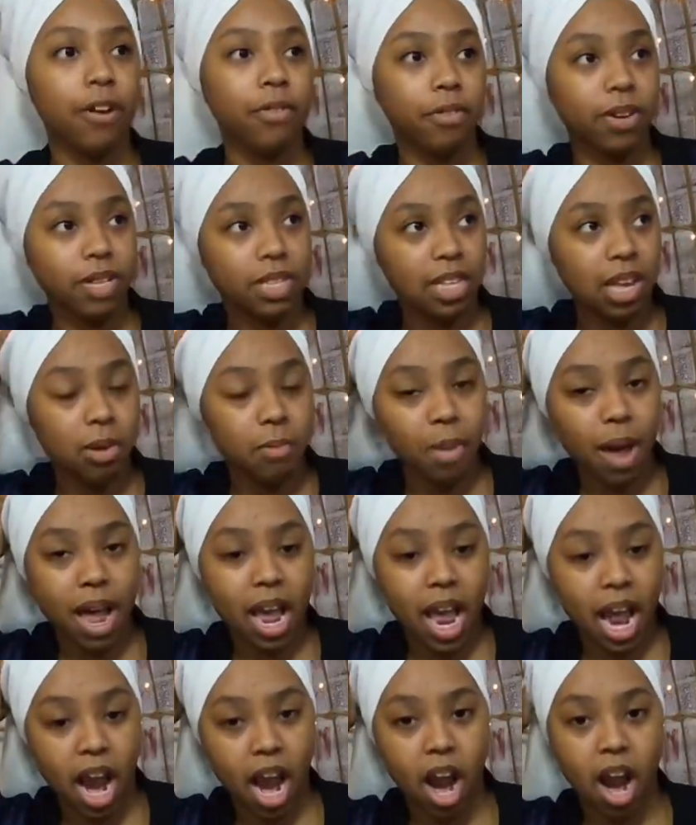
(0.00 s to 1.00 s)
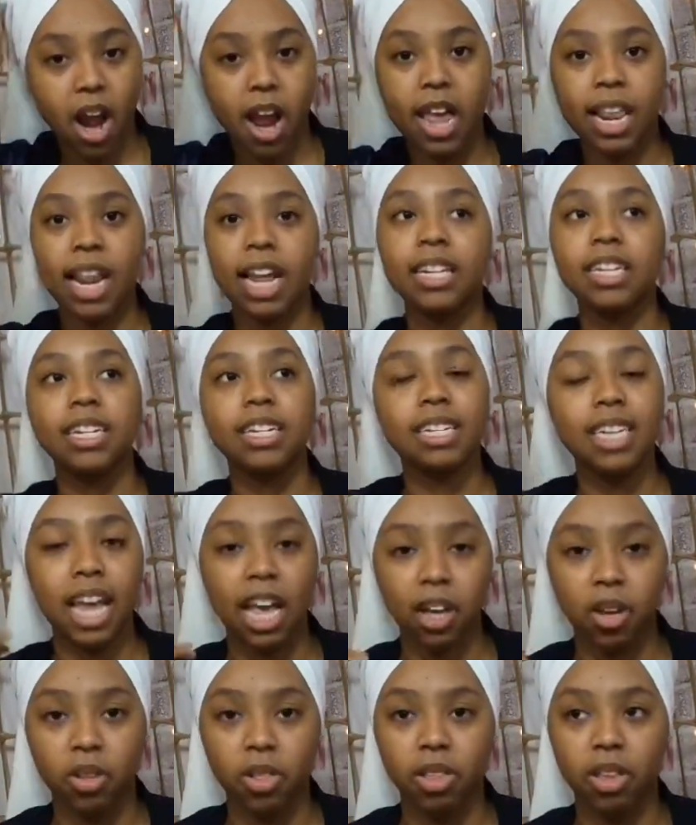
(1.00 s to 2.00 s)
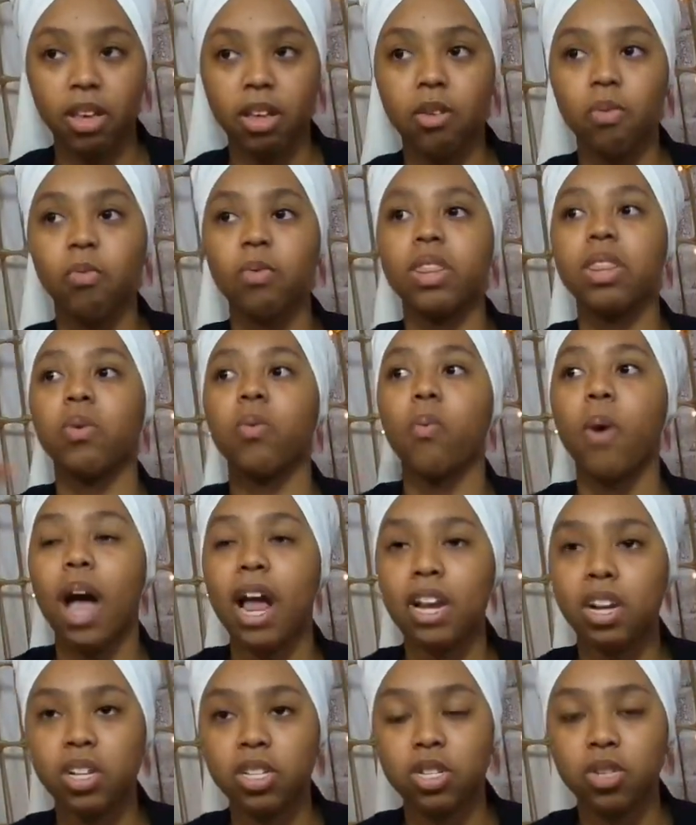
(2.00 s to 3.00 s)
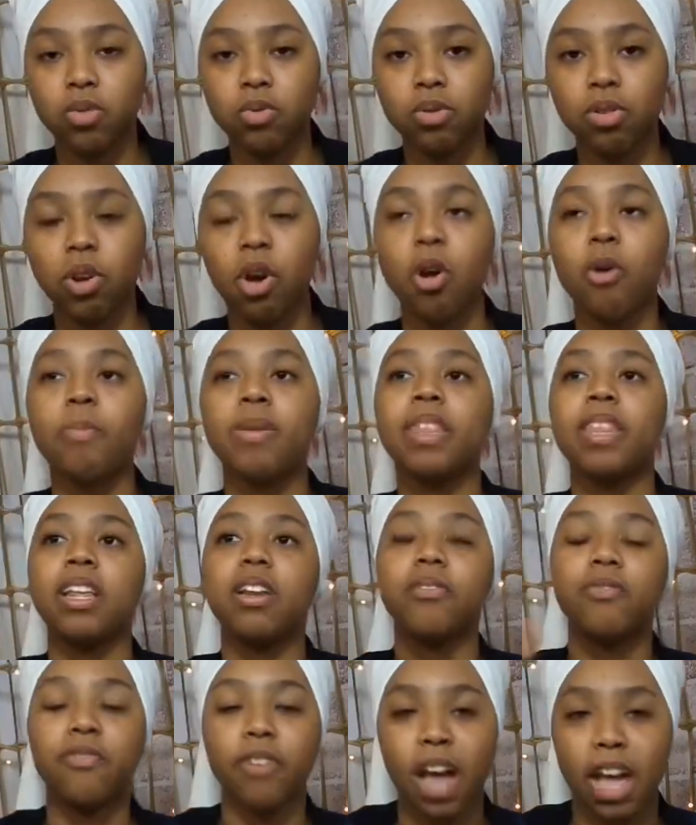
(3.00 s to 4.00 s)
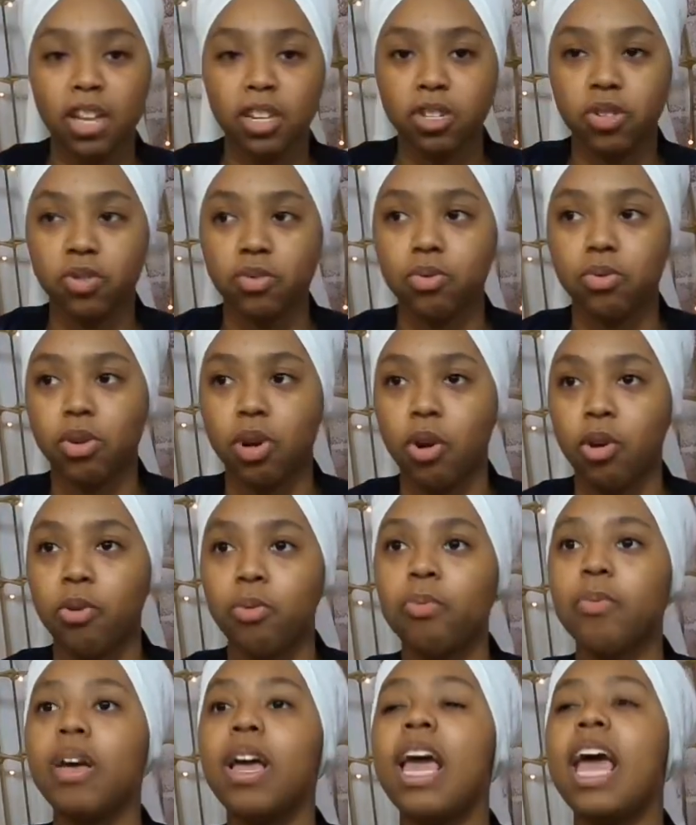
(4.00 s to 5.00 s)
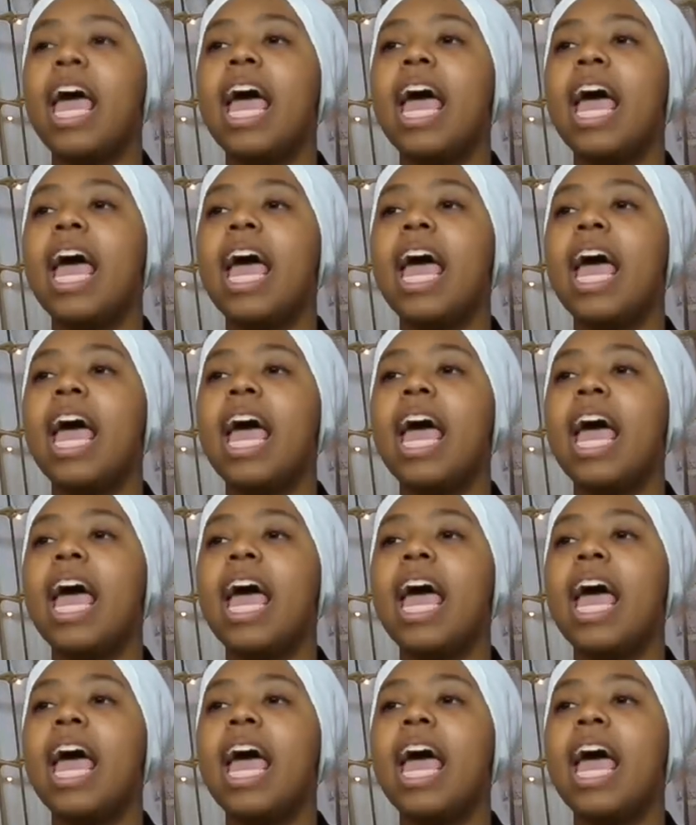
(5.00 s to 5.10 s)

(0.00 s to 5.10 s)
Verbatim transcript: I rinse out my hair and I detangle it with a wide tooth comb and then a fine tooth comb.